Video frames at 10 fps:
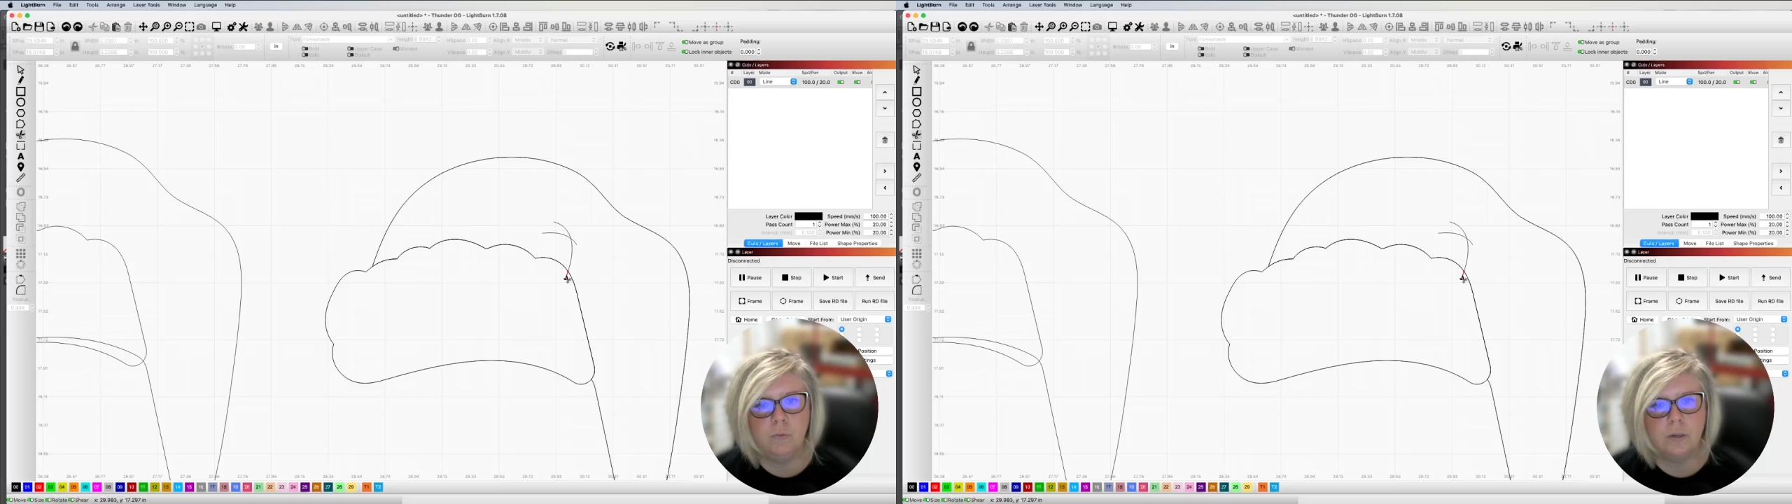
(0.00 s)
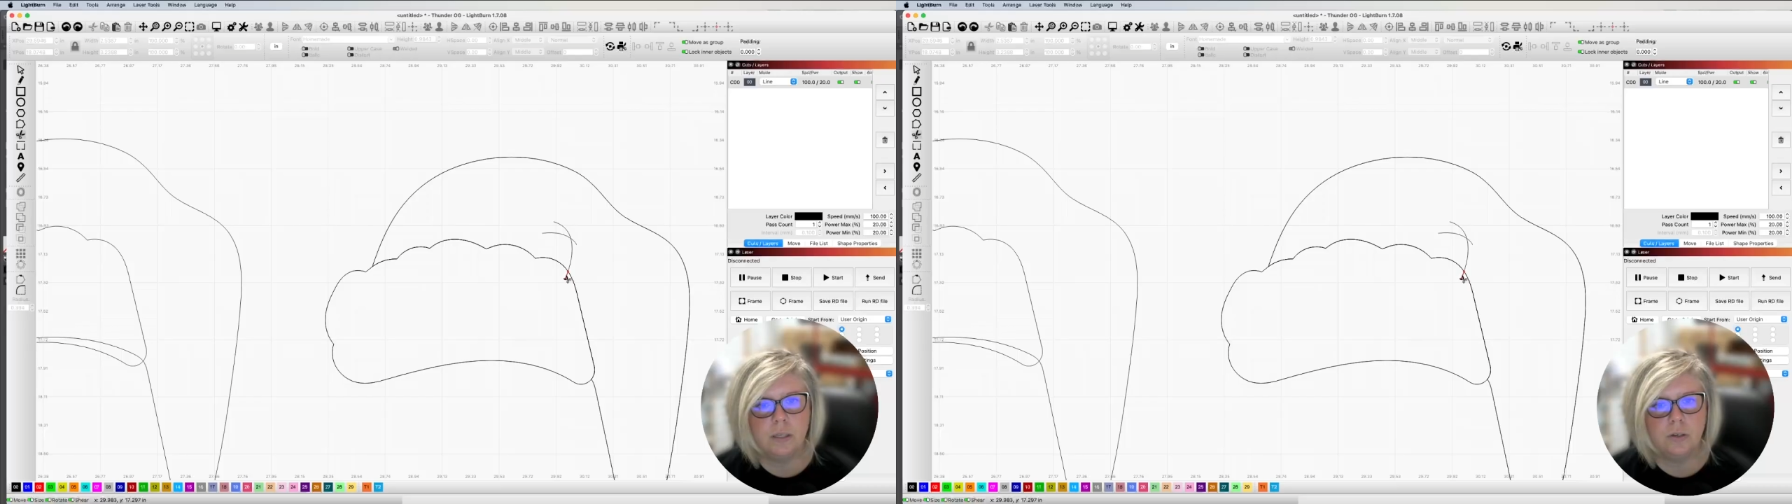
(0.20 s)

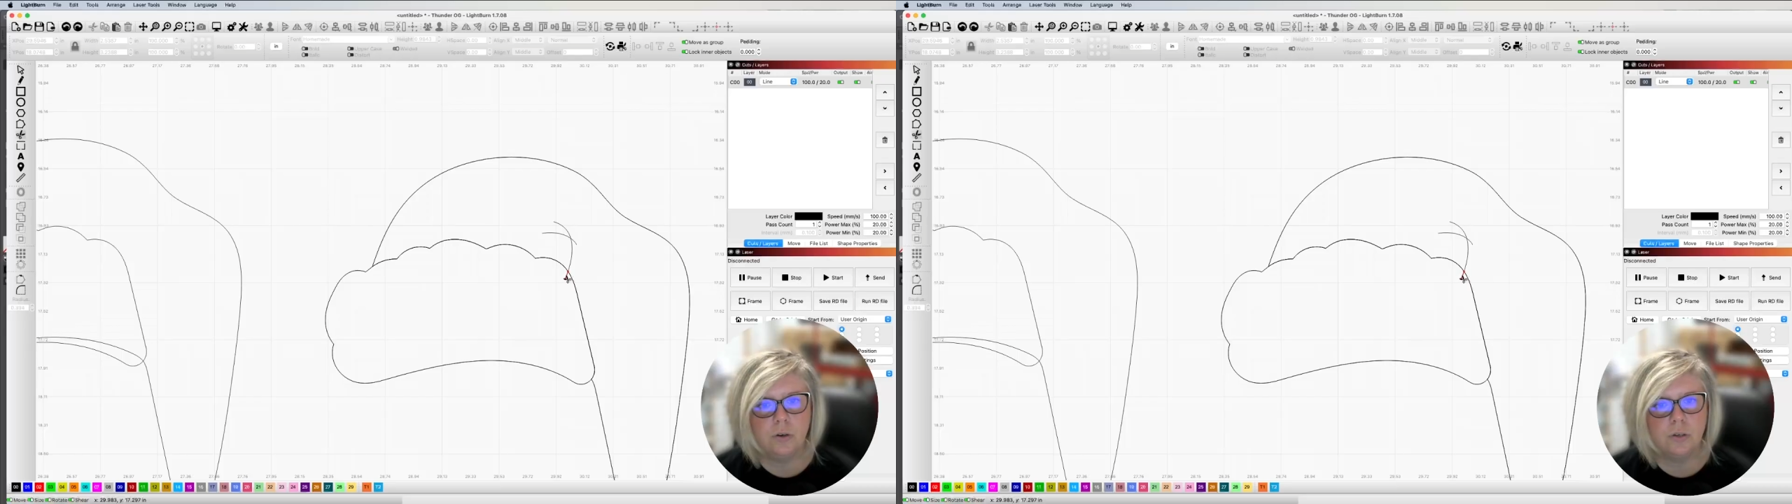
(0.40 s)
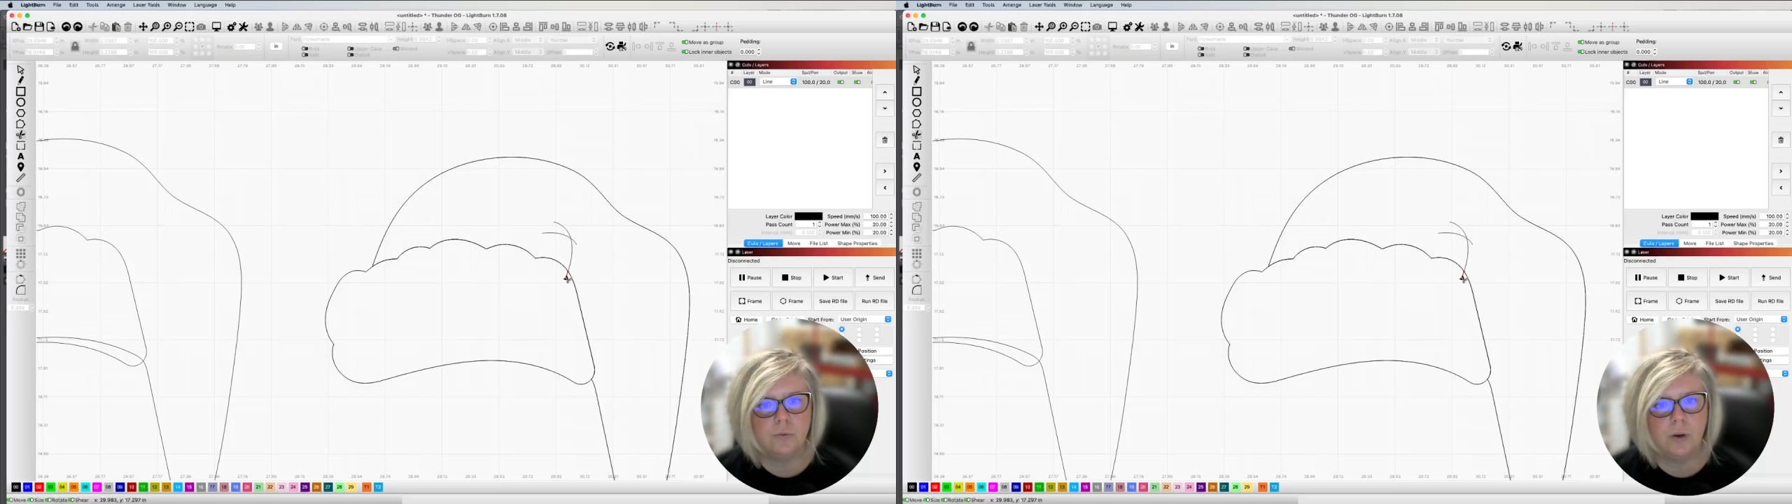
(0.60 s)
Once it
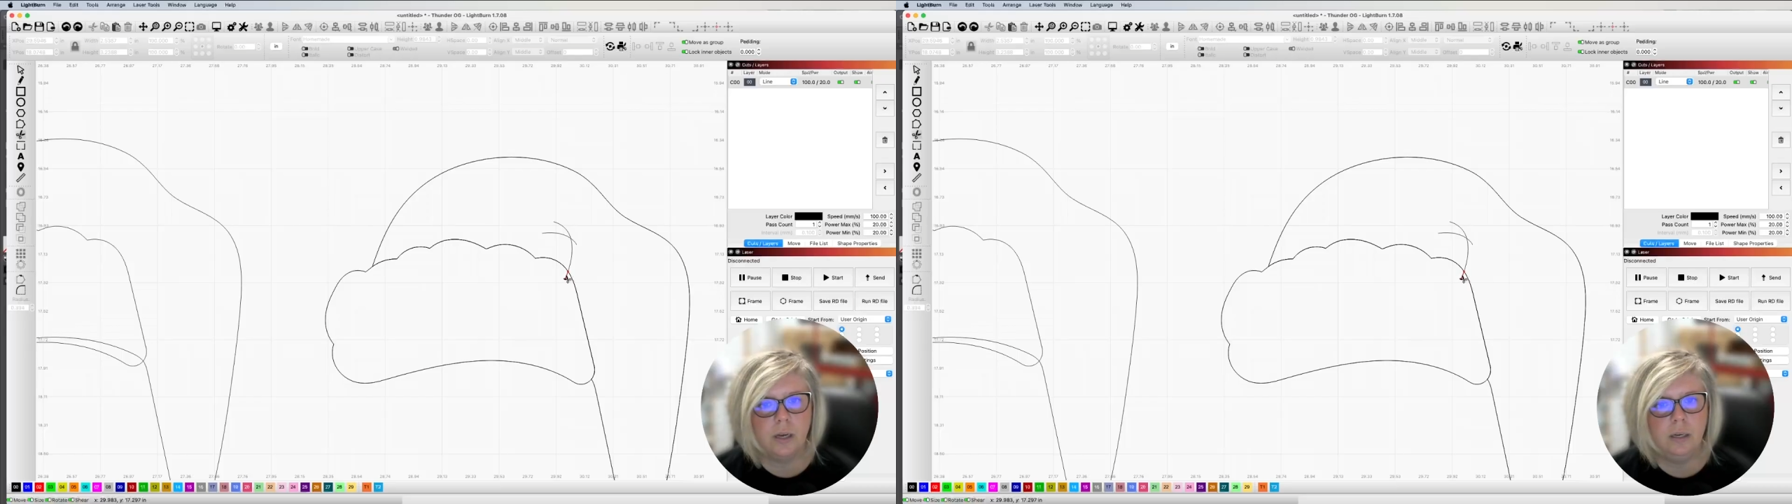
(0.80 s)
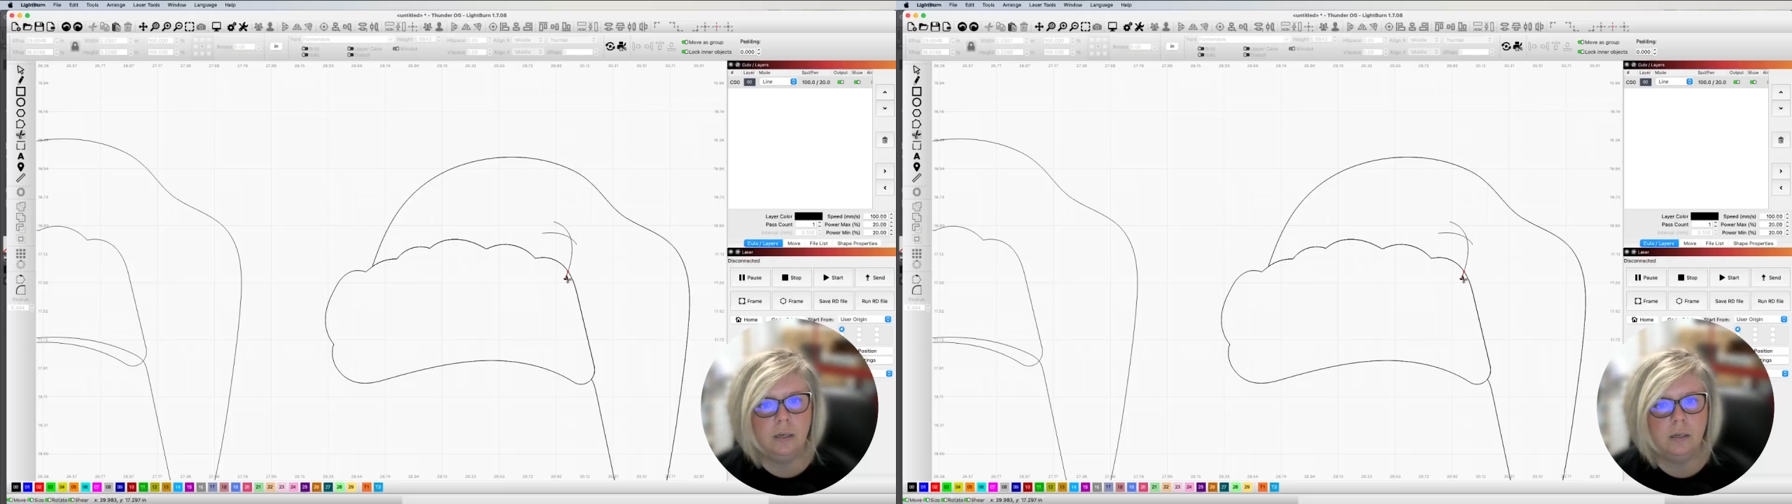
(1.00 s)
turns
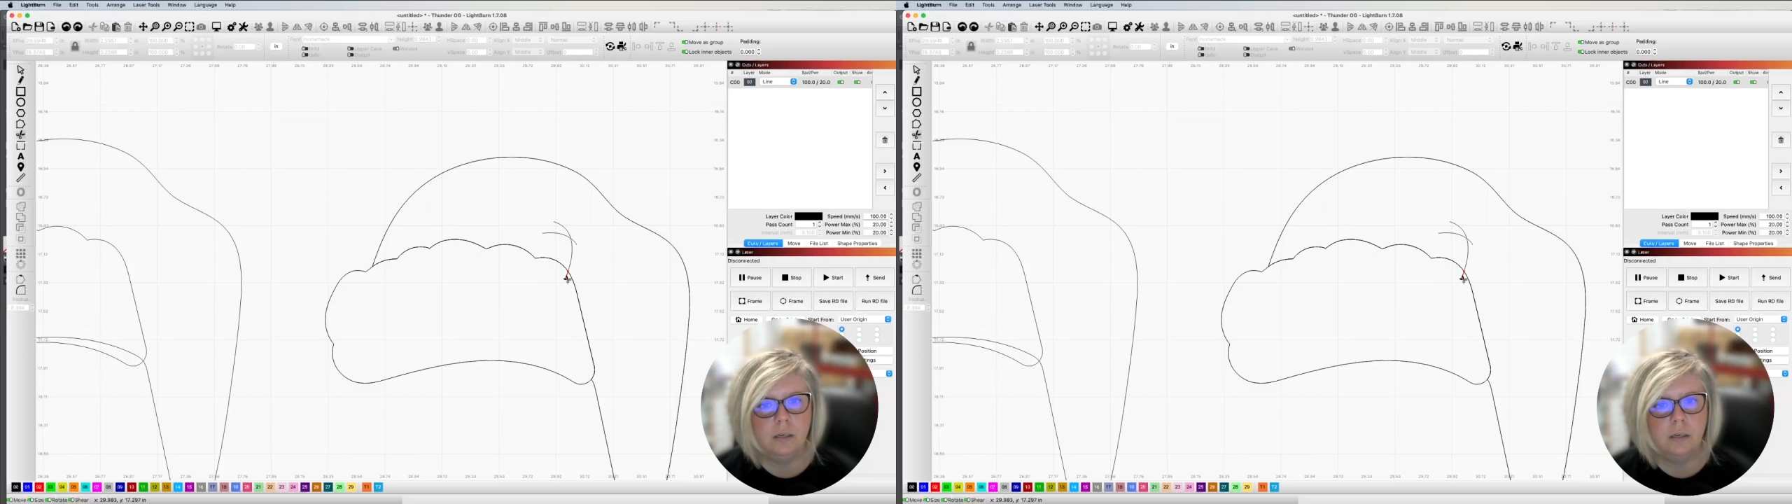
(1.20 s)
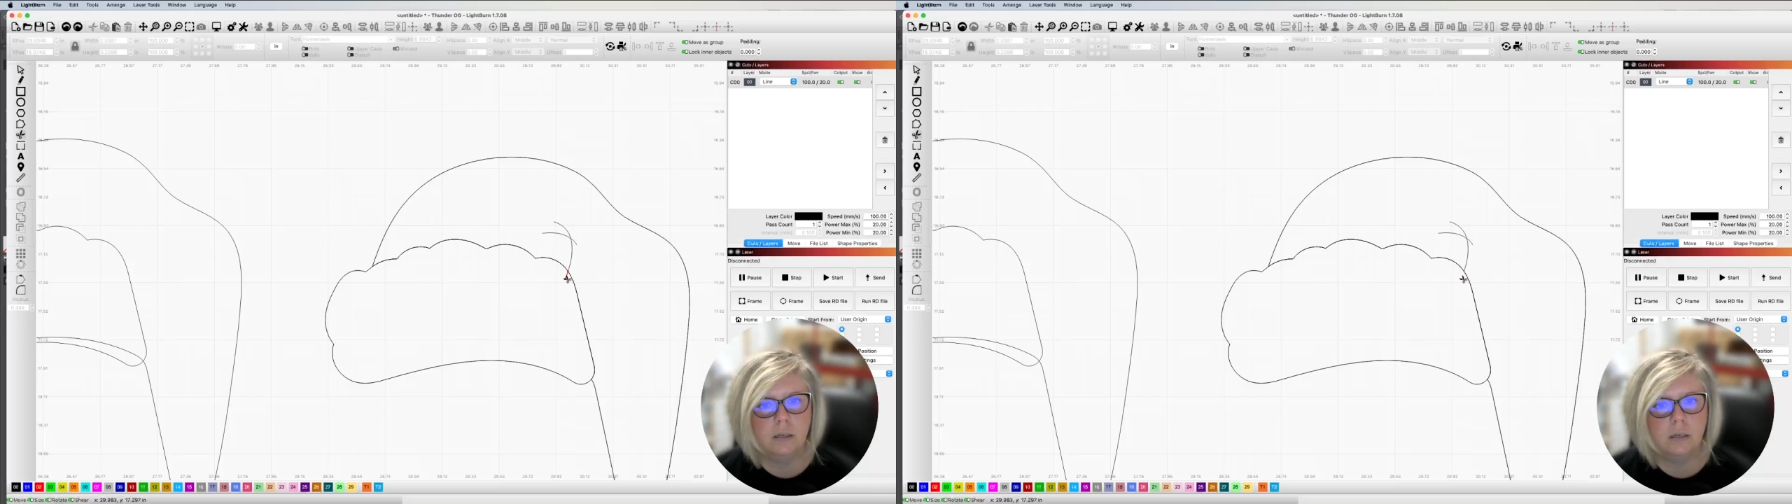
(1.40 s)
red,
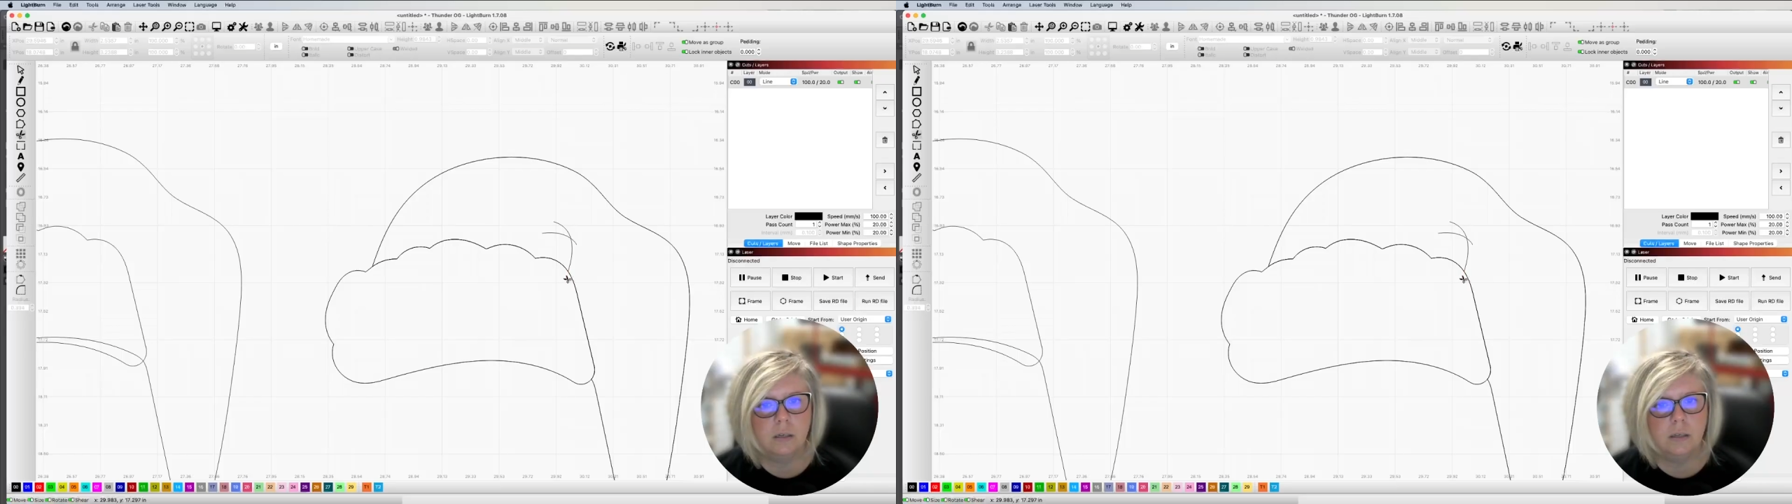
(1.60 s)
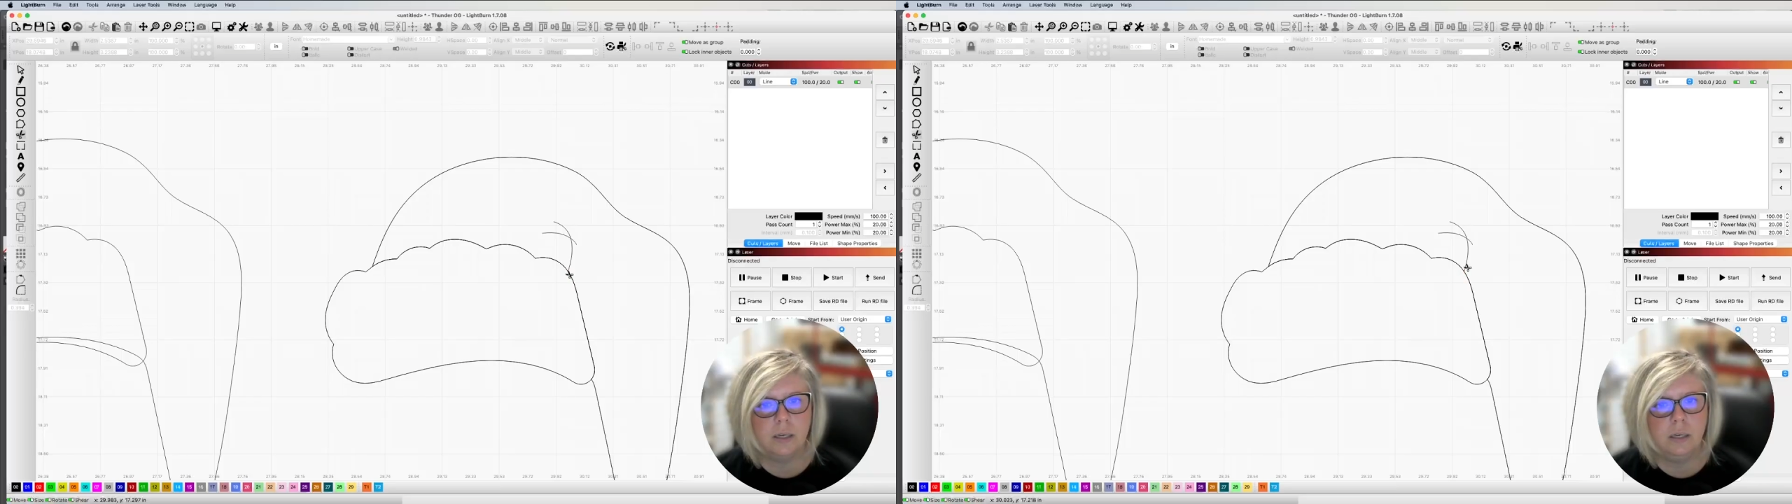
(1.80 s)

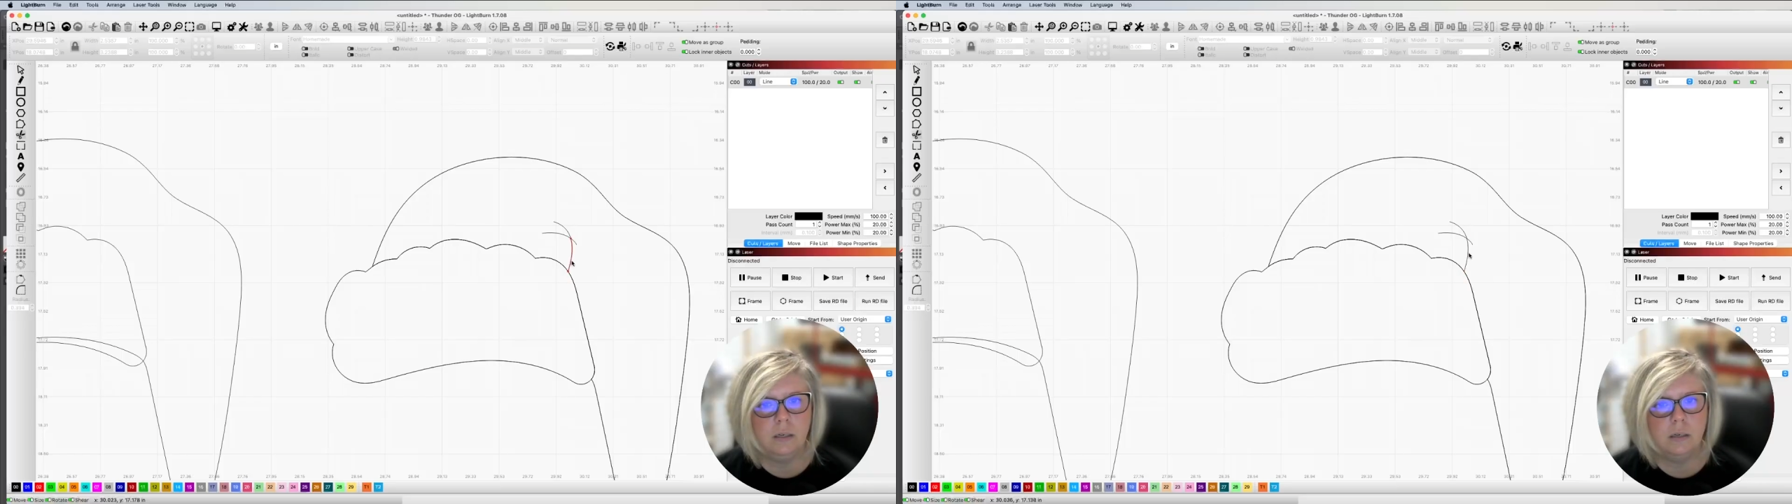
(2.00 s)
click it.